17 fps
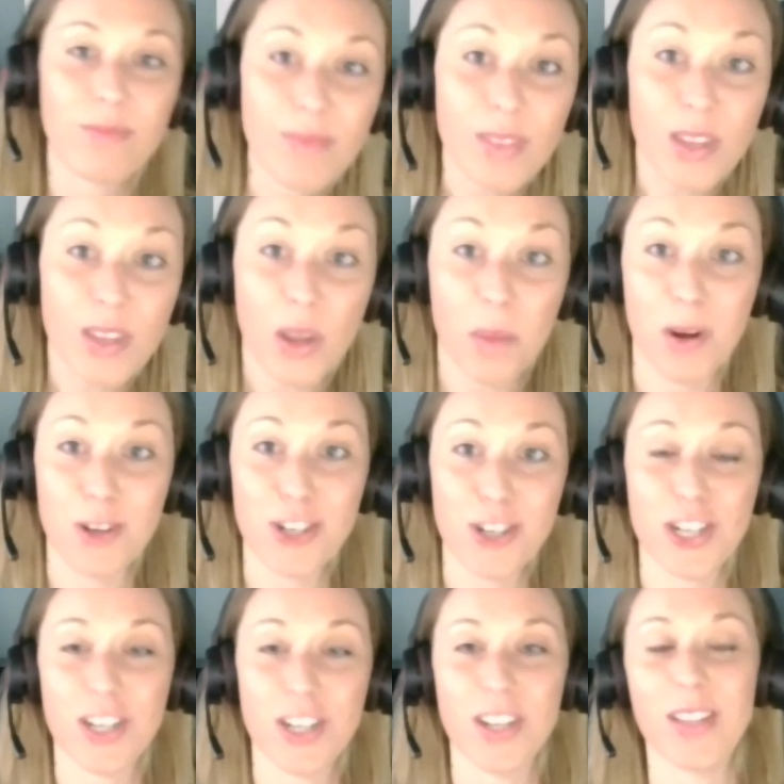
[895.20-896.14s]

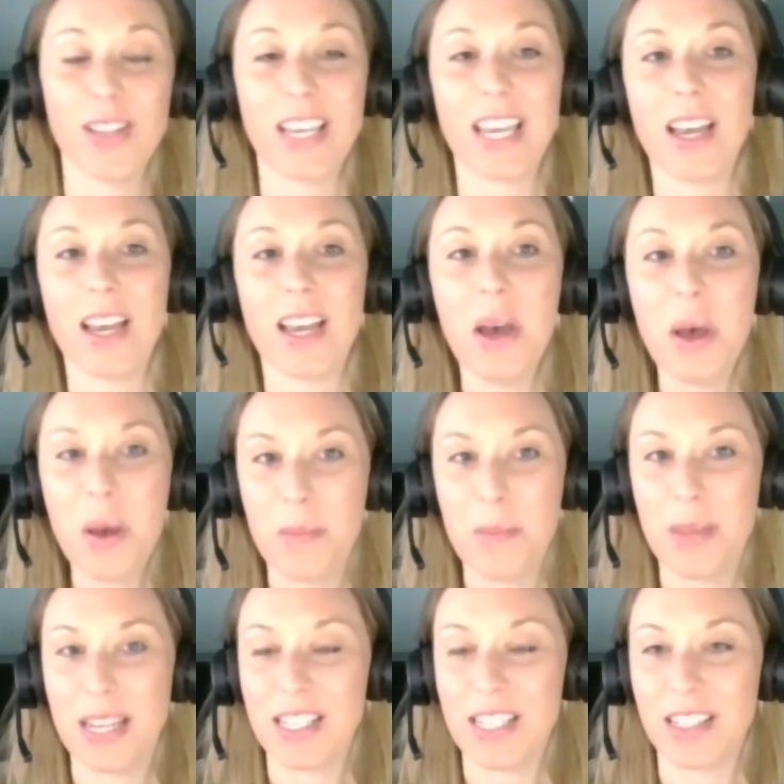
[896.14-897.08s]
emotionally,
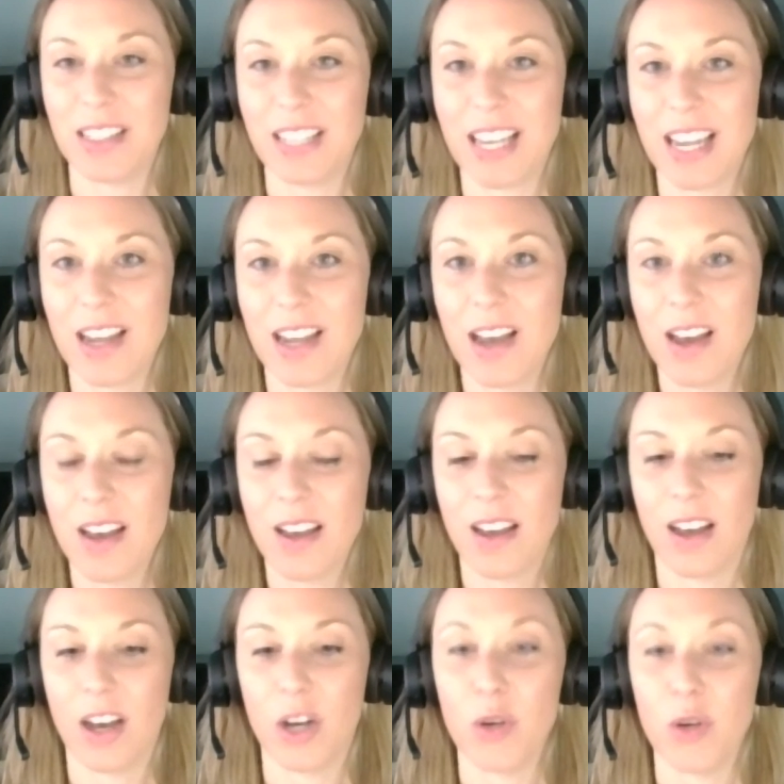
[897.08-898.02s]
mentally?
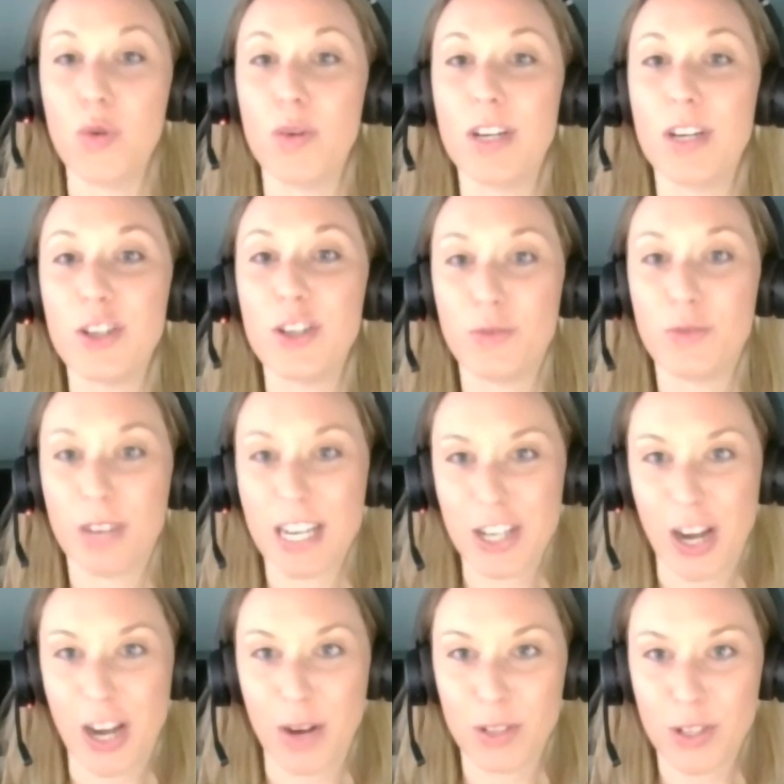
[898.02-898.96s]
Who did you reach
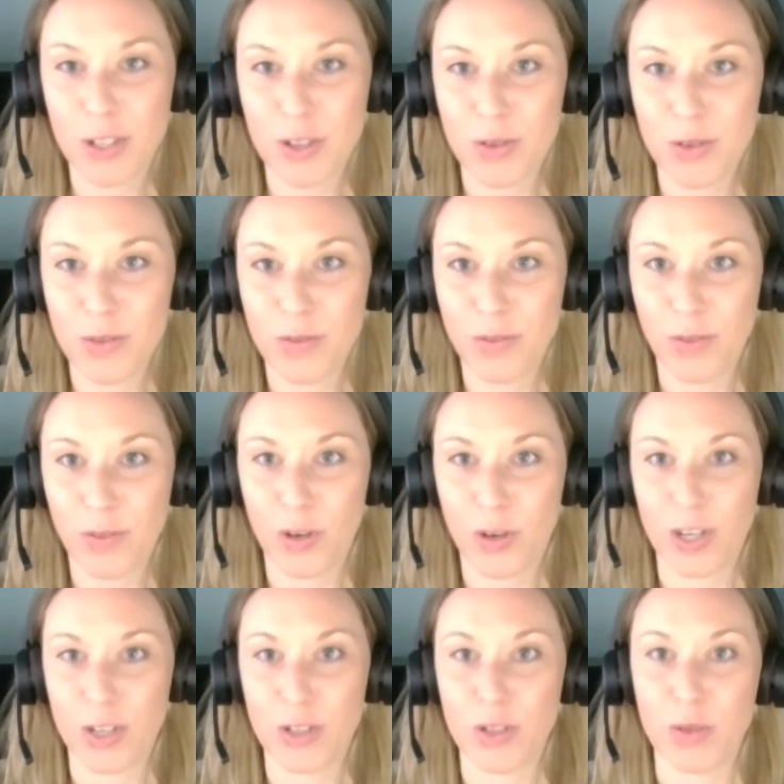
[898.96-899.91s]
out to
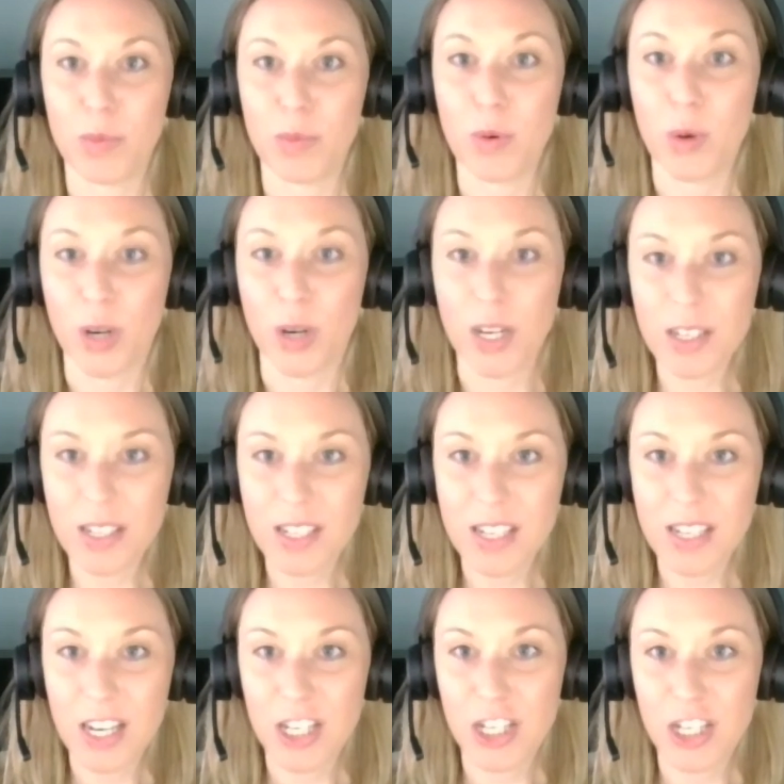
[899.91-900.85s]
for support
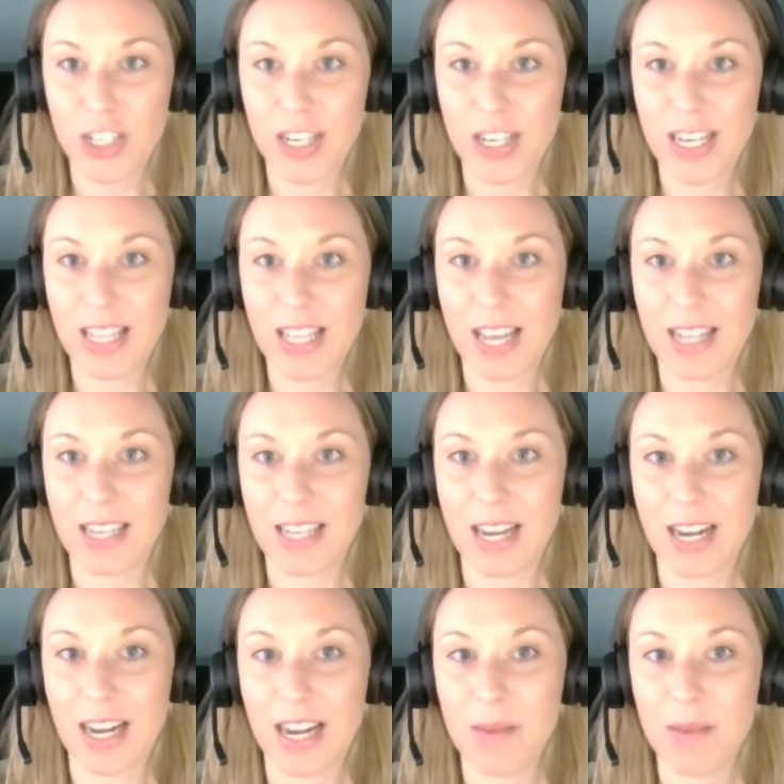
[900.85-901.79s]
during that
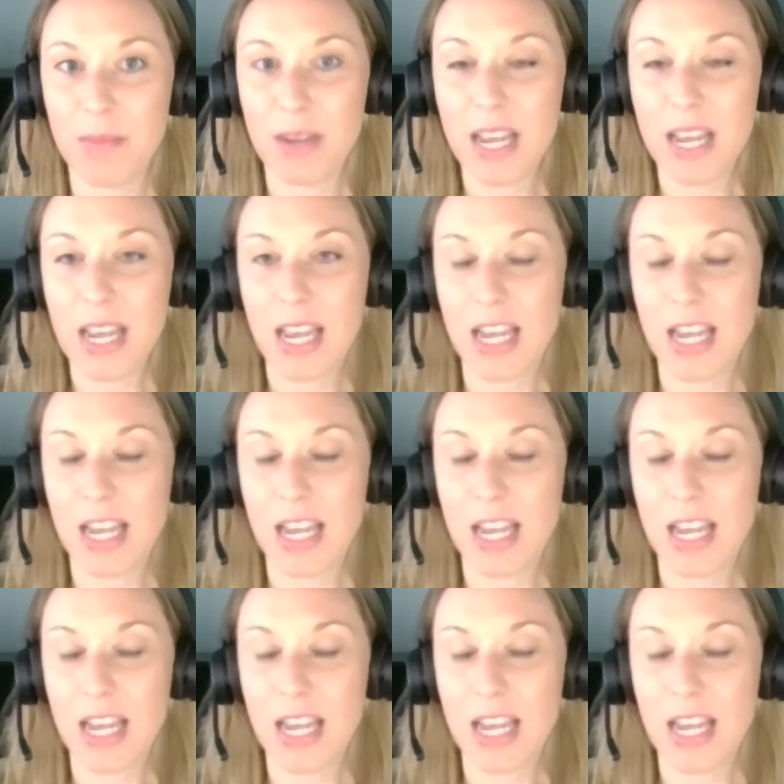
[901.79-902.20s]
time? And